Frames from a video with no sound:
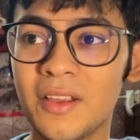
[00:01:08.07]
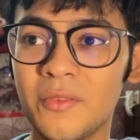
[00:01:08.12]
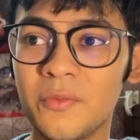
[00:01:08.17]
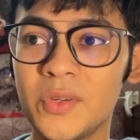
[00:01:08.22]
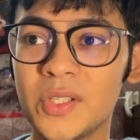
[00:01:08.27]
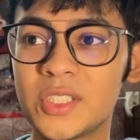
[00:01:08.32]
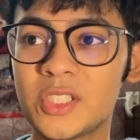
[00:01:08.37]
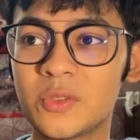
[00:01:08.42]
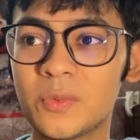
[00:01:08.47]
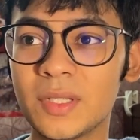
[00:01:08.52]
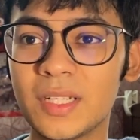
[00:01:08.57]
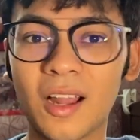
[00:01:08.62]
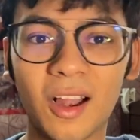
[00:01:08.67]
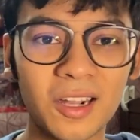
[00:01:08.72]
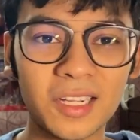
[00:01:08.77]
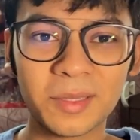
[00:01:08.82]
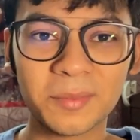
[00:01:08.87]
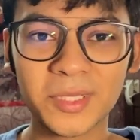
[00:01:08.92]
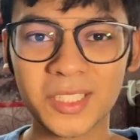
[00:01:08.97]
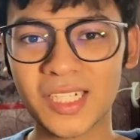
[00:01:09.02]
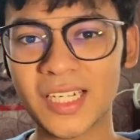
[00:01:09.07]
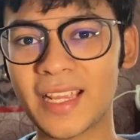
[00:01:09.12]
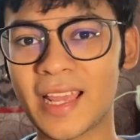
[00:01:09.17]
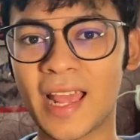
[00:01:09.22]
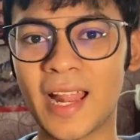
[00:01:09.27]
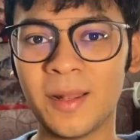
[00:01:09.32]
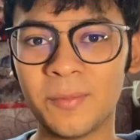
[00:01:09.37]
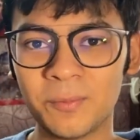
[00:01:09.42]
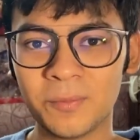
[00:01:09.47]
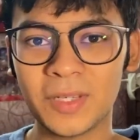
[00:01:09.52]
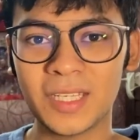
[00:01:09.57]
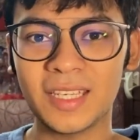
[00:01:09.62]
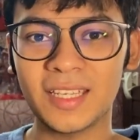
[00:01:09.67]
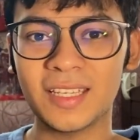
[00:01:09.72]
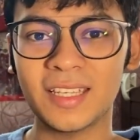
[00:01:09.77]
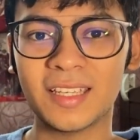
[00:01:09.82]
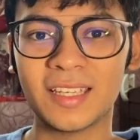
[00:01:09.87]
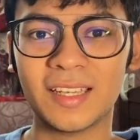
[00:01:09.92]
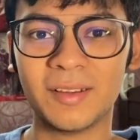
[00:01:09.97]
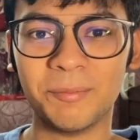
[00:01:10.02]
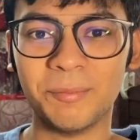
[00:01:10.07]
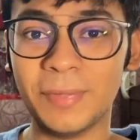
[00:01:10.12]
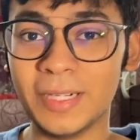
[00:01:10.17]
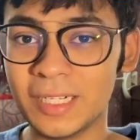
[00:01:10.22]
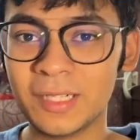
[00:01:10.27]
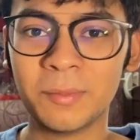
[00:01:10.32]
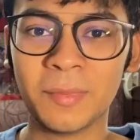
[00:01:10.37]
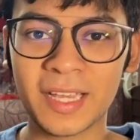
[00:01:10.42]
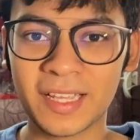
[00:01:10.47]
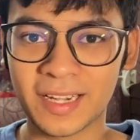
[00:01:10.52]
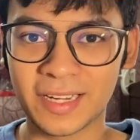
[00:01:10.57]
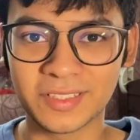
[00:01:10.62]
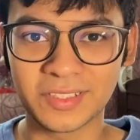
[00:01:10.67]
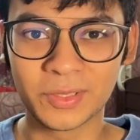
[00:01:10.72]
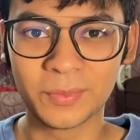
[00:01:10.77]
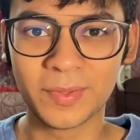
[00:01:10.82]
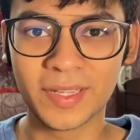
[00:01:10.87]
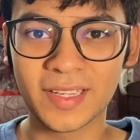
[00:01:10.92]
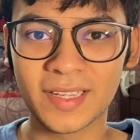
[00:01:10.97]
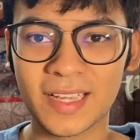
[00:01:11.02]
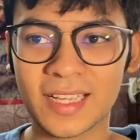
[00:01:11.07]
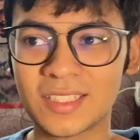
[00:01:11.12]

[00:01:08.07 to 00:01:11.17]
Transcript: which will ultimately help me build my resume,